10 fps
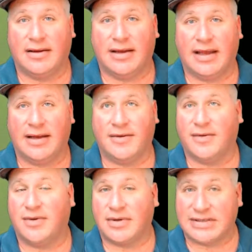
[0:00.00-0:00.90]
And
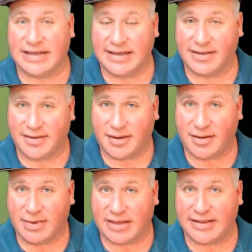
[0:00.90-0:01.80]
of course, I need to
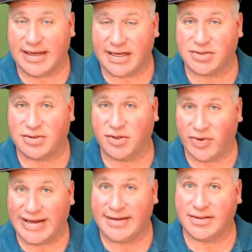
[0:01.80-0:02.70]
talk about the actual
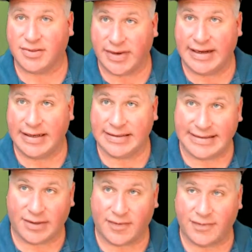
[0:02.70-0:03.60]
green screen
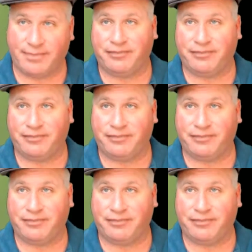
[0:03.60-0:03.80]
itself.